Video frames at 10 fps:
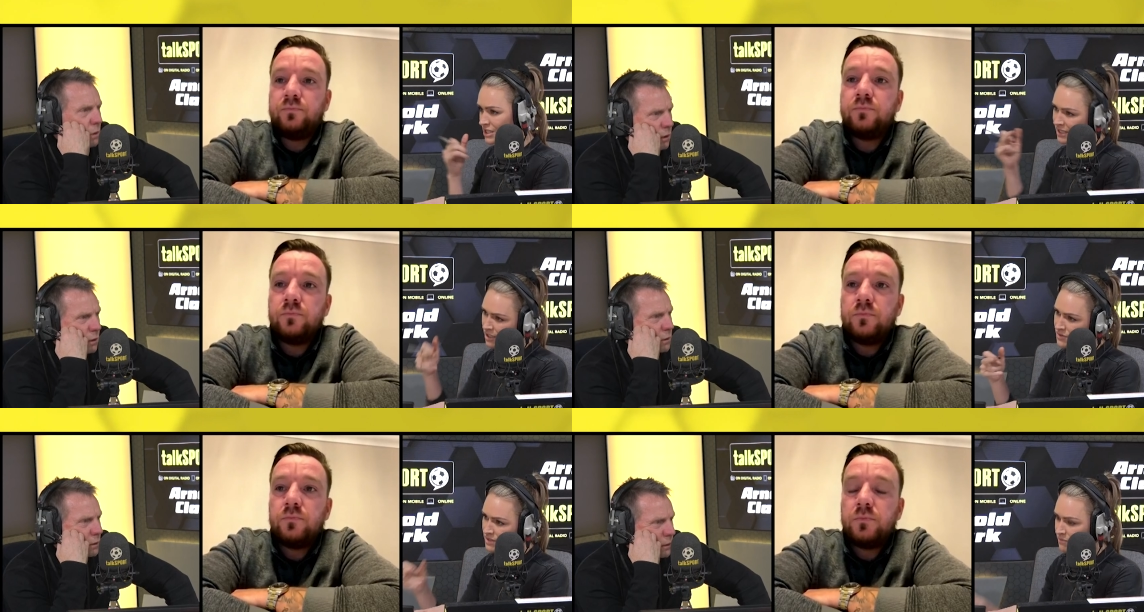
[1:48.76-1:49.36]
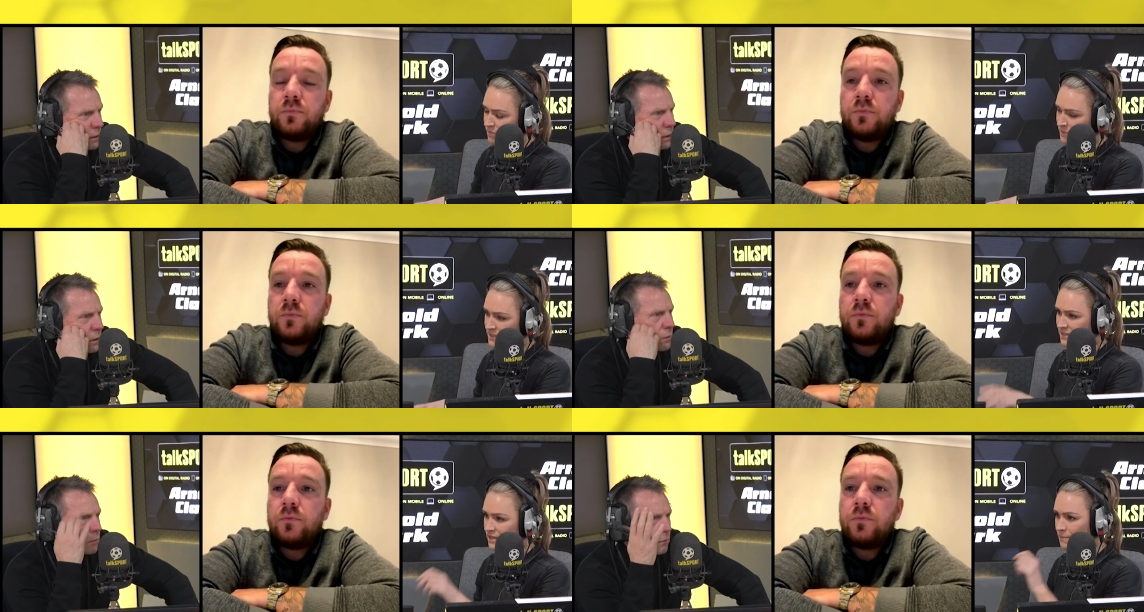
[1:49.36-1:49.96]
Speaker 1: and then goes and
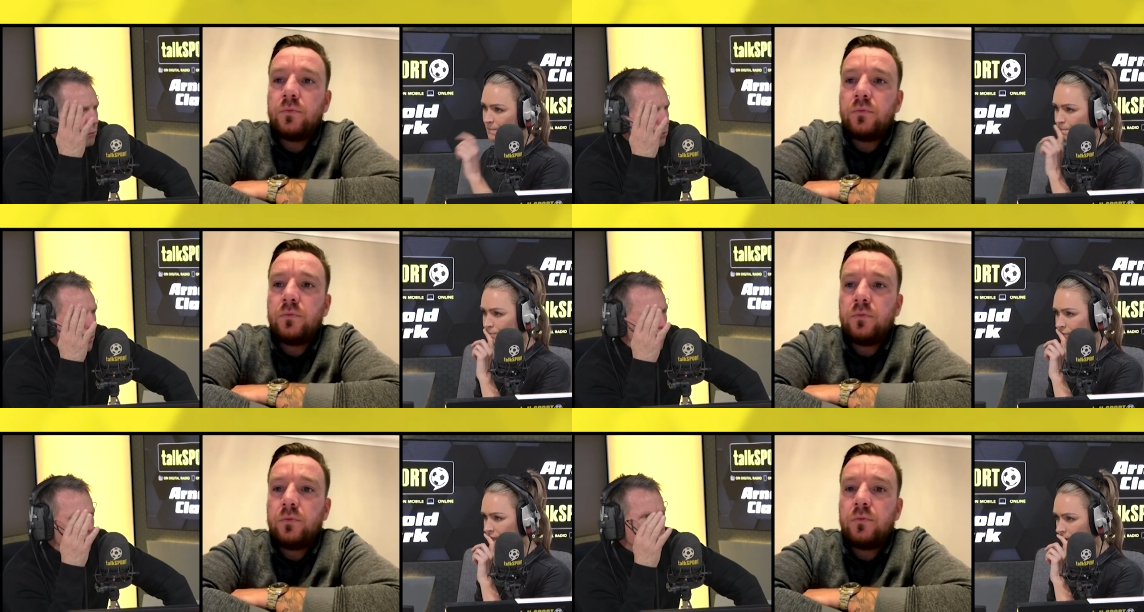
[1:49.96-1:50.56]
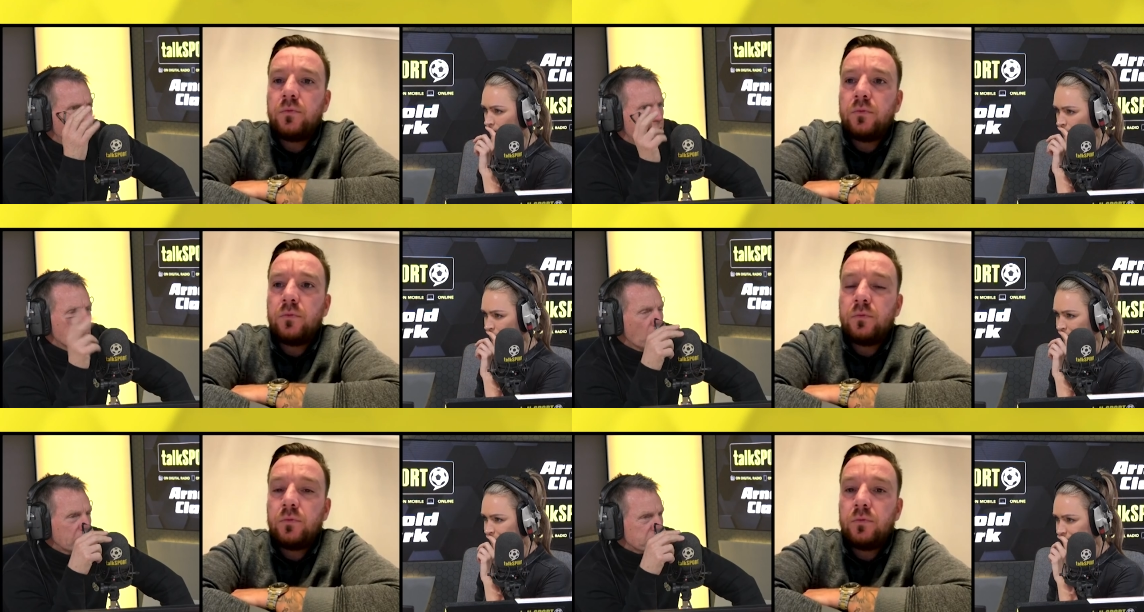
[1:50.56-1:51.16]
implements it?
Speaker 2: Well, from
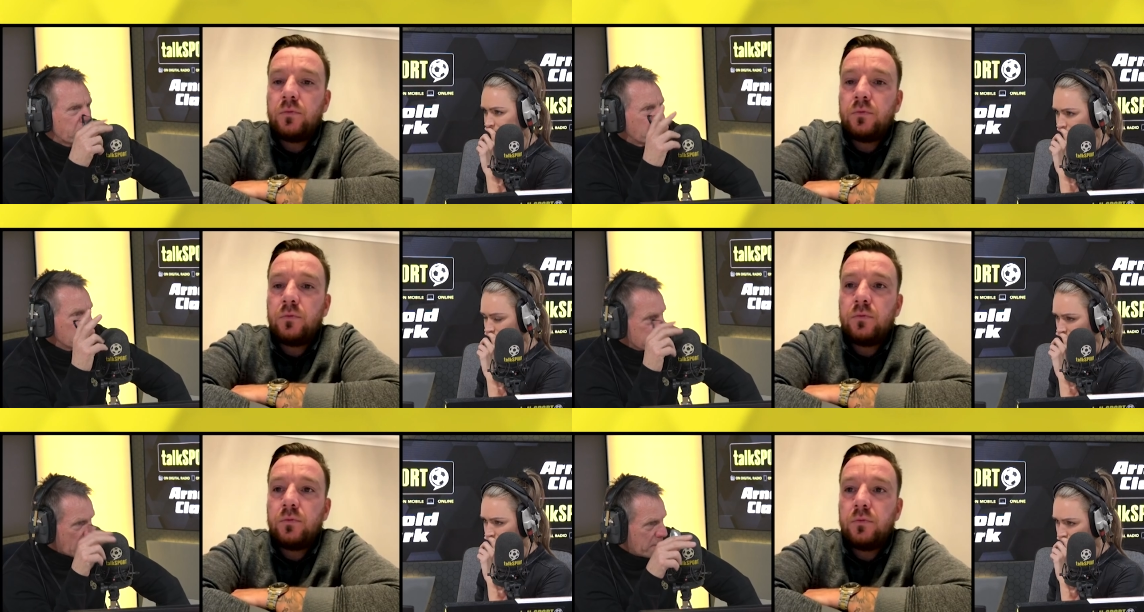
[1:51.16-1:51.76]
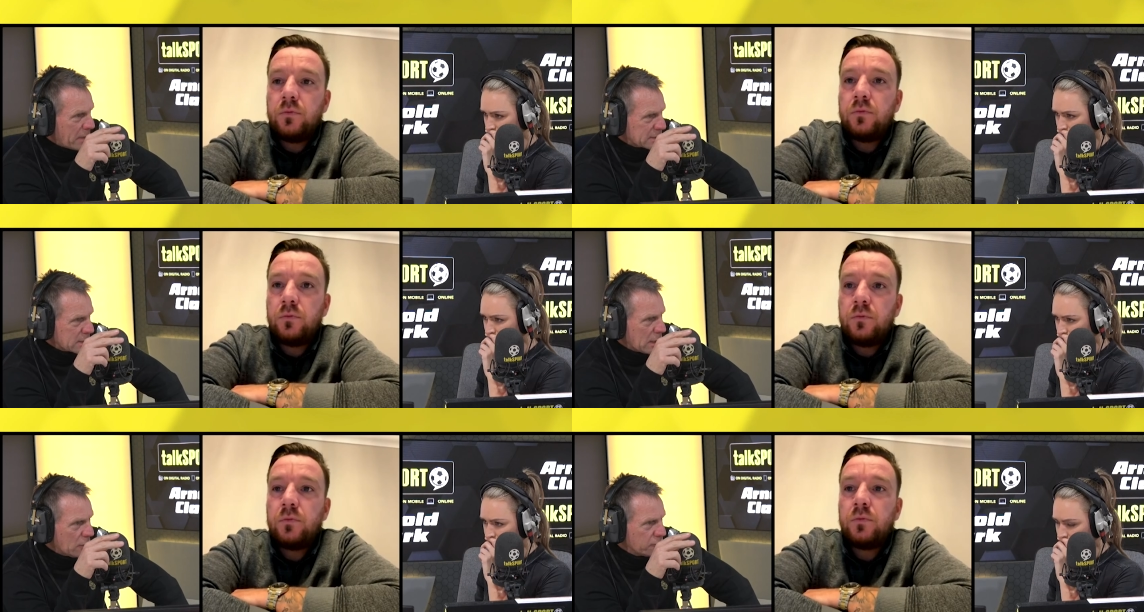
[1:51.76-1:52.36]
my experience going back
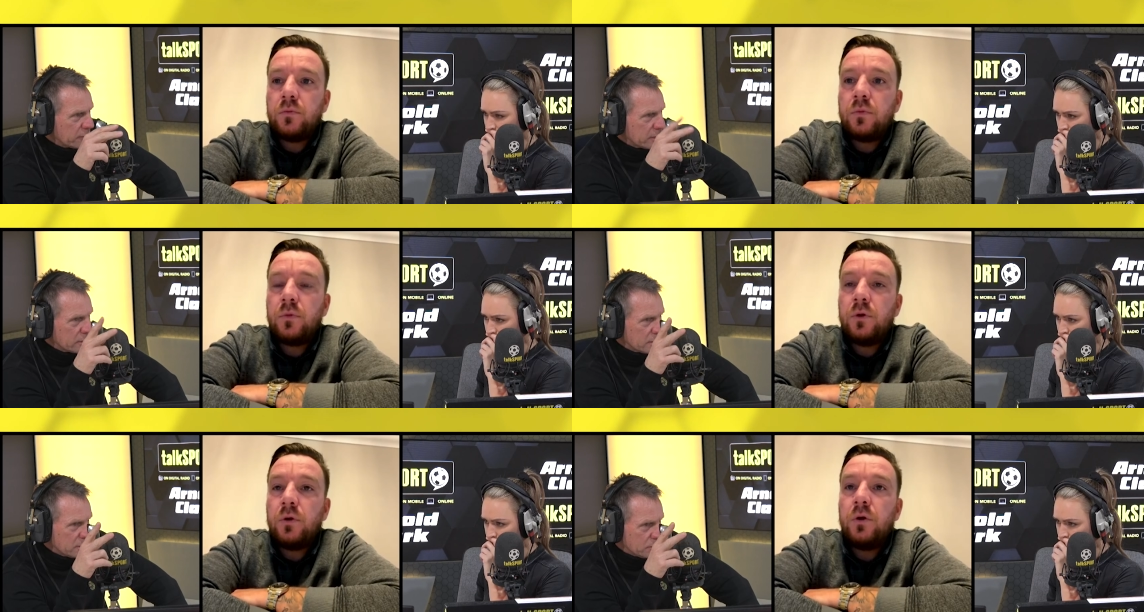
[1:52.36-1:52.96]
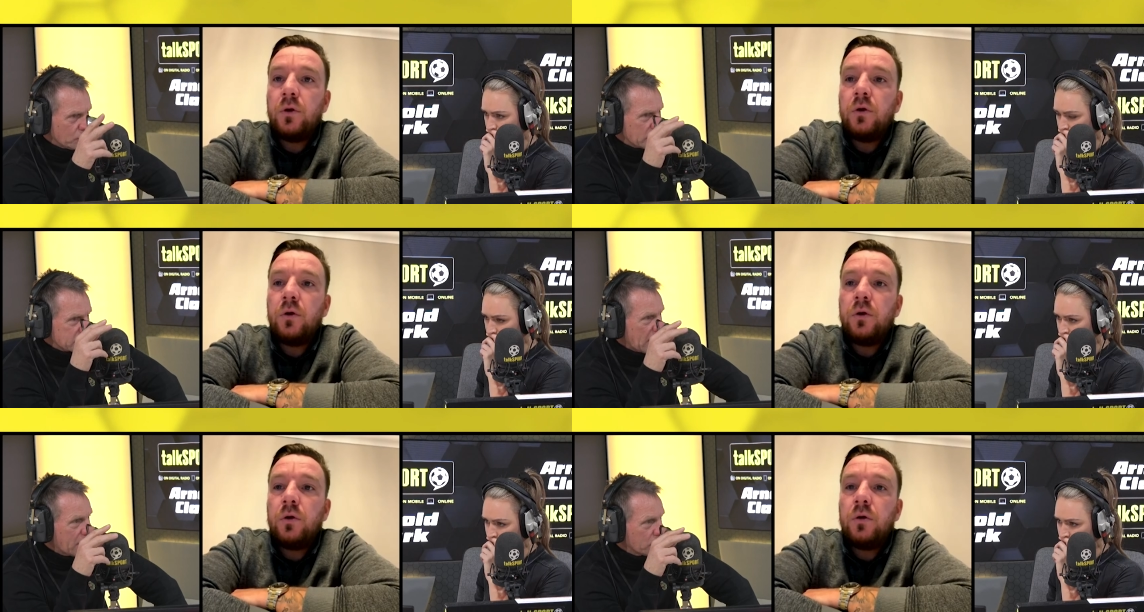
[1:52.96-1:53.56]
to COVID at
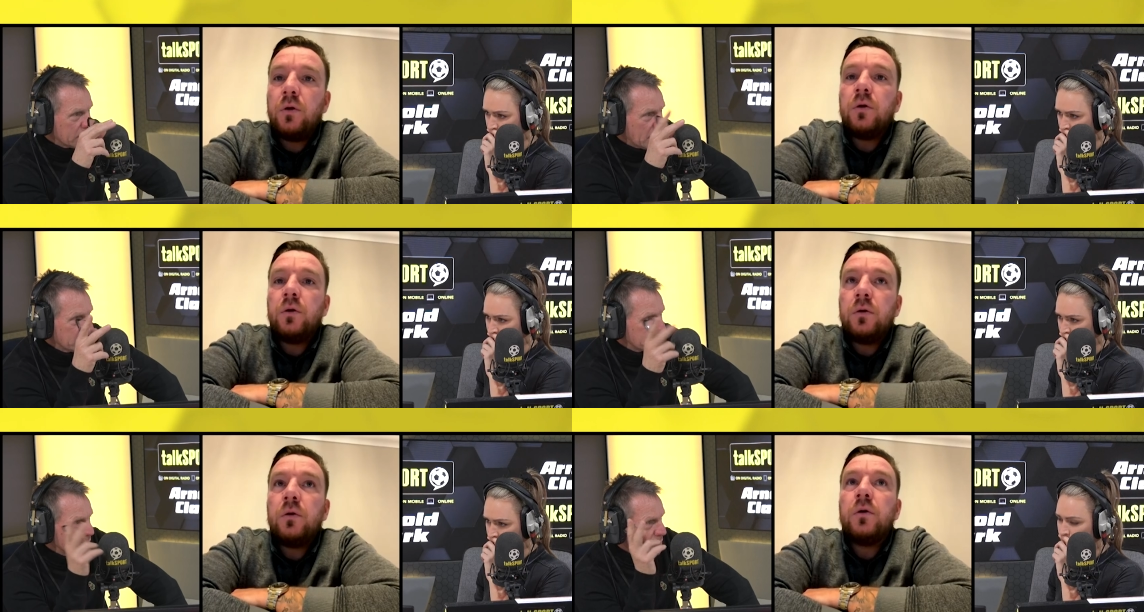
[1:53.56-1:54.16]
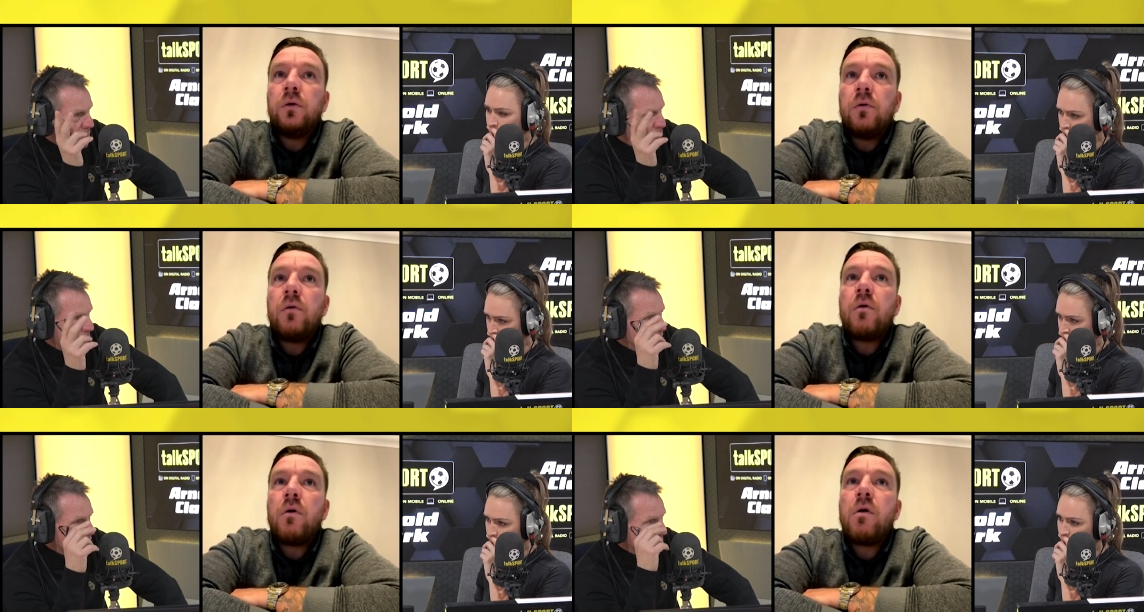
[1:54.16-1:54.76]
West Ham when David was
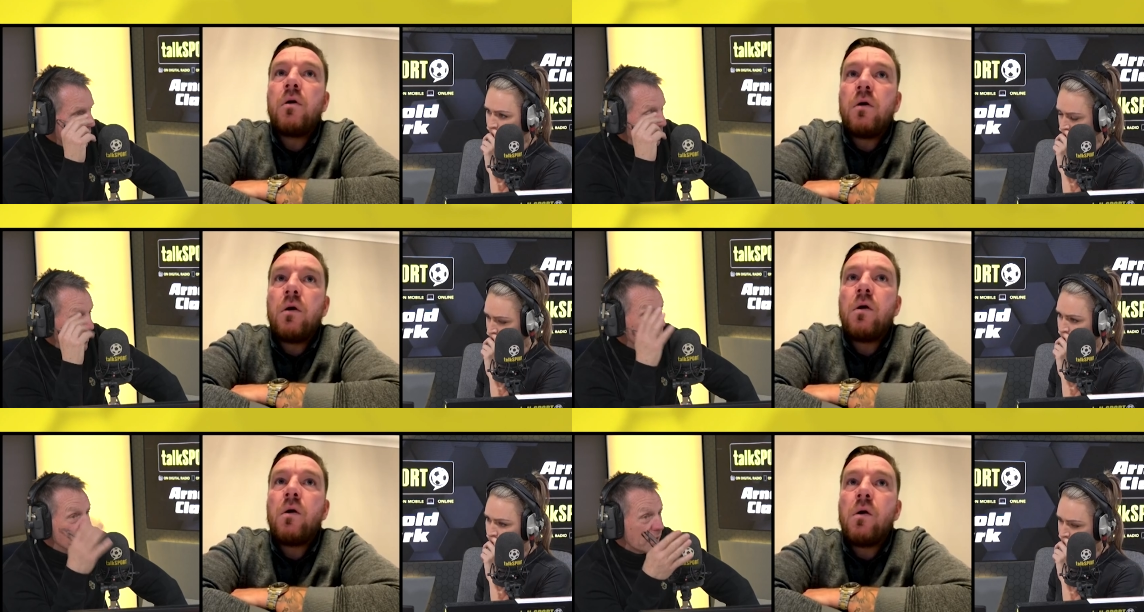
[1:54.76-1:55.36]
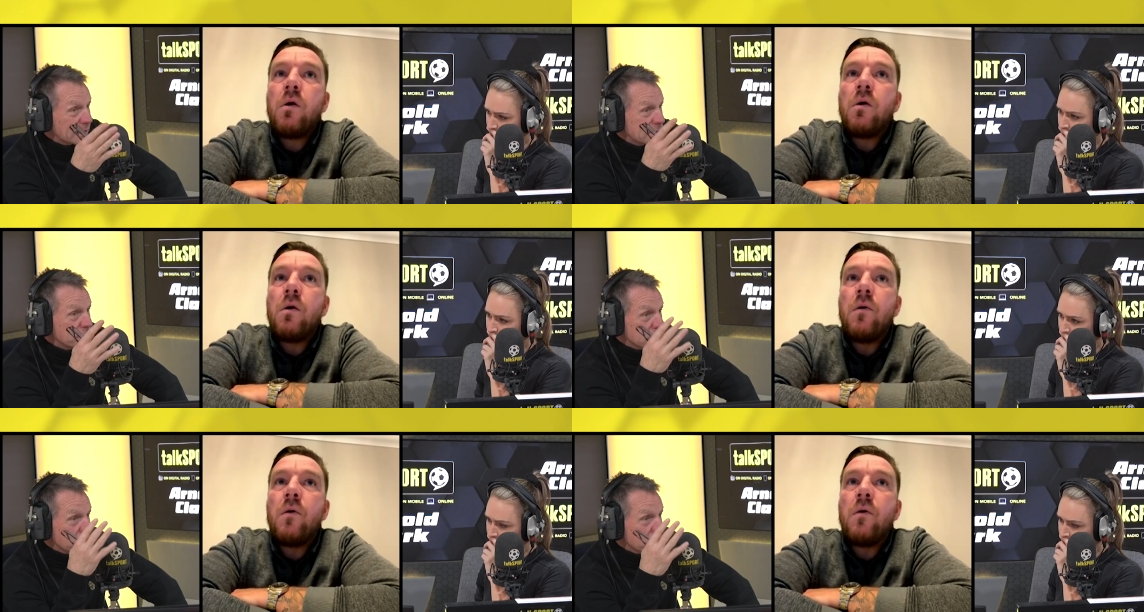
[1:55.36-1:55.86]
away for a couple of... In fact, he was